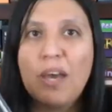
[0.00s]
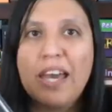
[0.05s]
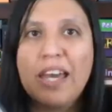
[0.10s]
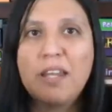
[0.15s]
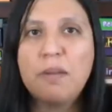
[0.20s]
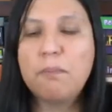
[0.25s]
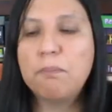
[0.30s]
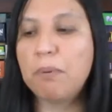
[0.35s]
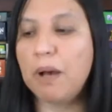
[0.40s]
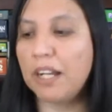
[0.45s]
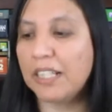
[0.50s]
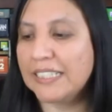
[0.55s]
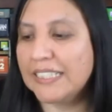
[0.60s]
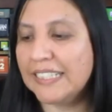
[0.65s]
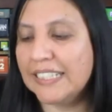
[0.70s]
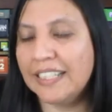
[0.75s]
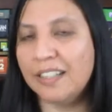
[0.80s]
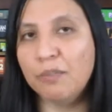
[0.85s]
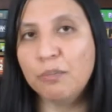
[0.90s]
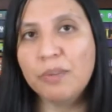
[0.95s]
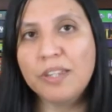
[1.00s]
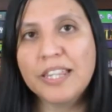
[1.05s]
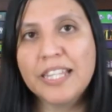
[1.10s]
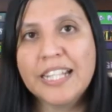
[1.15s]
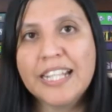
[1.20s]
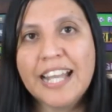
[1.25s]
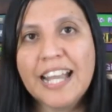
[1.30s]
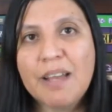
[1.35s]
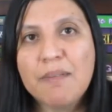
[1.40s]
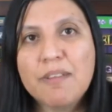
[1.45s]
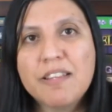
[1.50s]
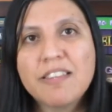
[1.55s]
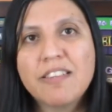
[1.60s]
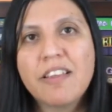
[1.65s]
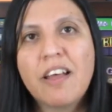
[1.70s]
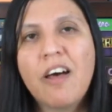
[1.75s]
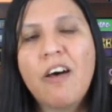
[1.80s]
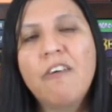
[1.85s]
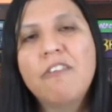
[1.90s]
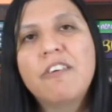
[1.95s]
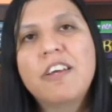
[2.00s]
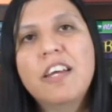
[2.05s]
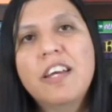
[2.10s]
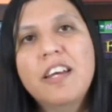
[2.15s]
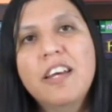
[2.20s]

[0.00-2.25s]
ahead and box it in with the game itself.